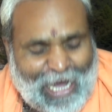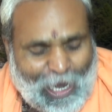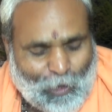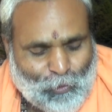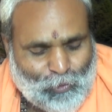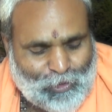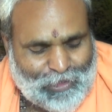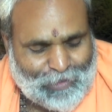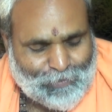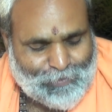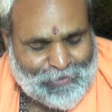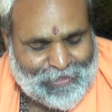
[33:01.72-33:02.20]

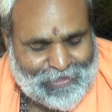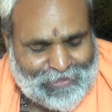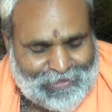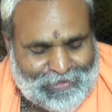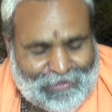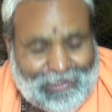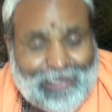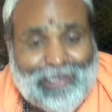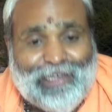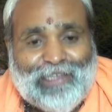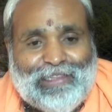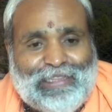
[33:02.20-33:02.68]
out of
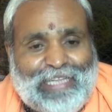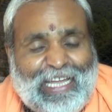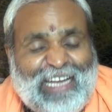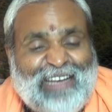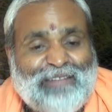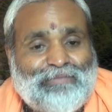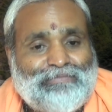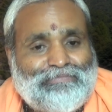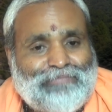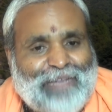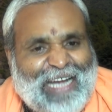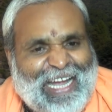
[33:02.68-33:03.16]
this,
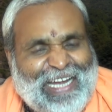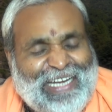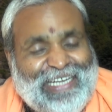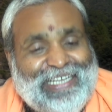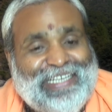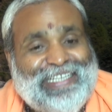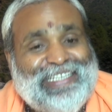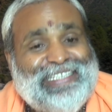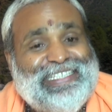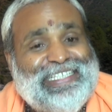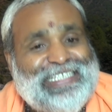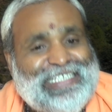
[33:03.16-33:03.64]
then
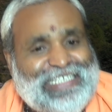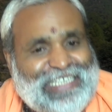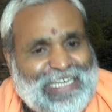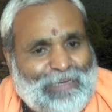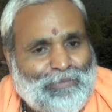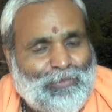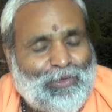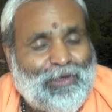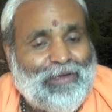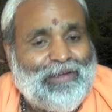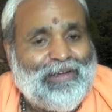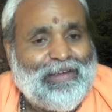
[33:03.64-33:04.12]
mind is
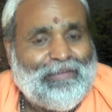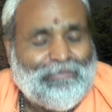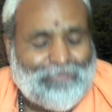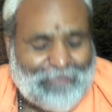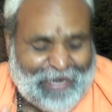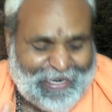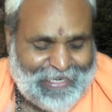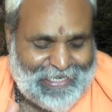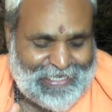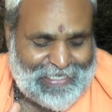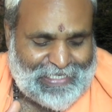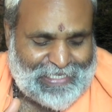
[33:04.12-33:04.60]
stable,
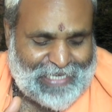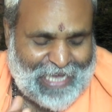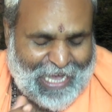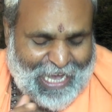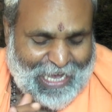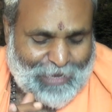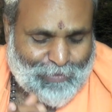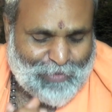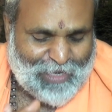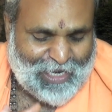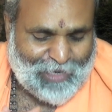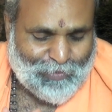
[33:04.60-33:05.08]
mind is
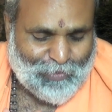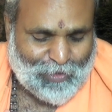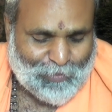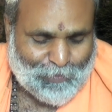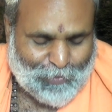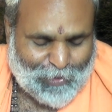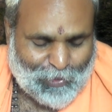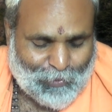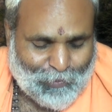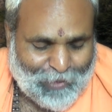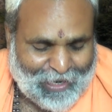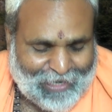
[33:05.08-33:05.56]
available
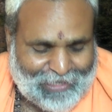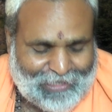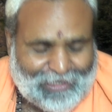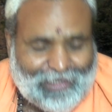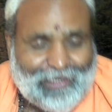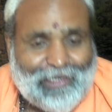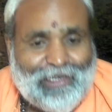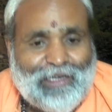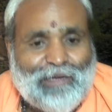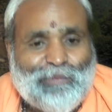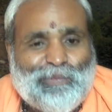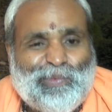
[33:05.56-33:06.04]
for what?
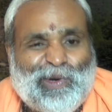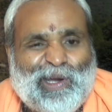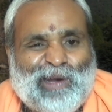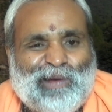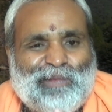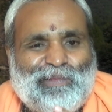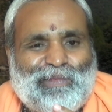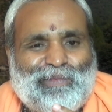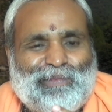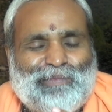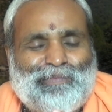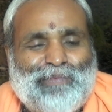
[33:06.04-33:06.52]

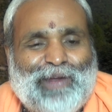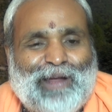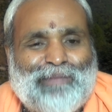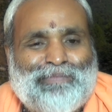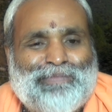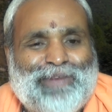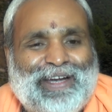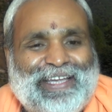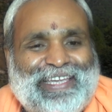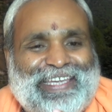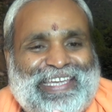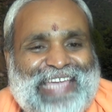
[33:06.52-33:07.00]
For
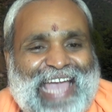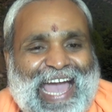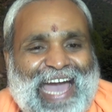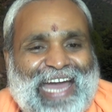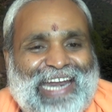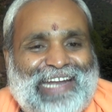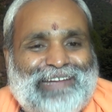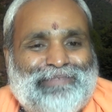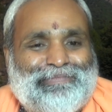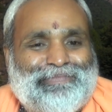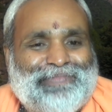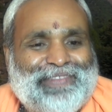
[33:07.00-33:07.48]
Brahma
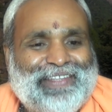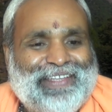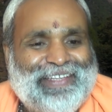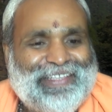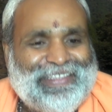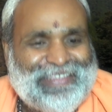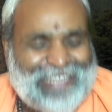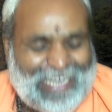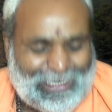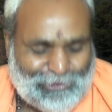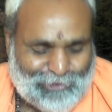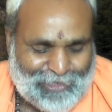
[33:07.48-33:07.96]
jnanam.
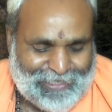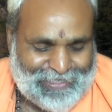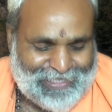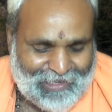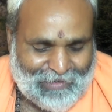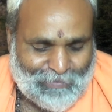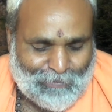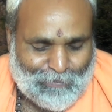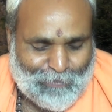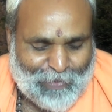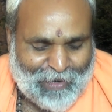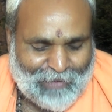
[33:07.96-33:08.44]
That
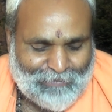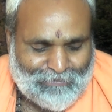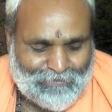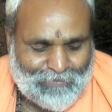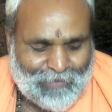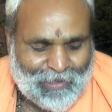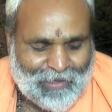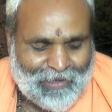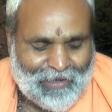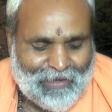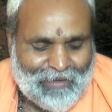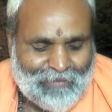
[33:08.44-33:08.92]

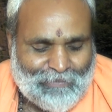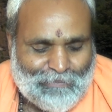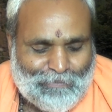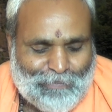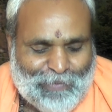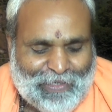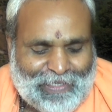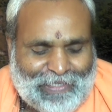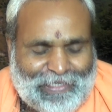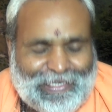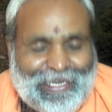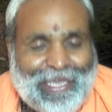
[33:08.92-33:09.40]
Brahma
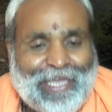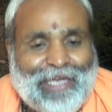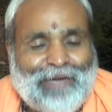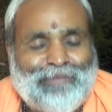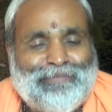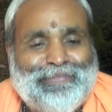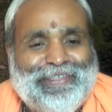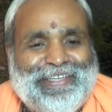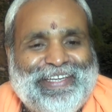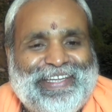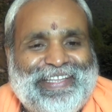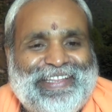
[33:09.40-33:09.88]

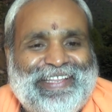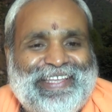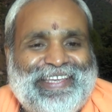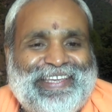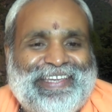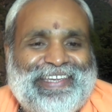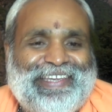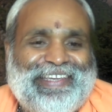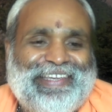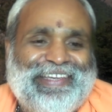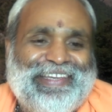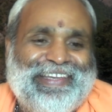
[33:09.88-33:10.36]
vigyam
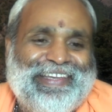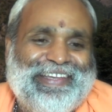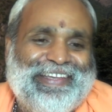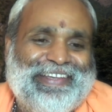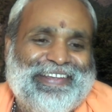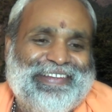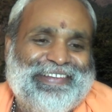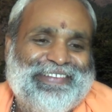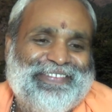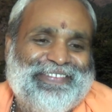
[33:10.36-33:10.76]
iti.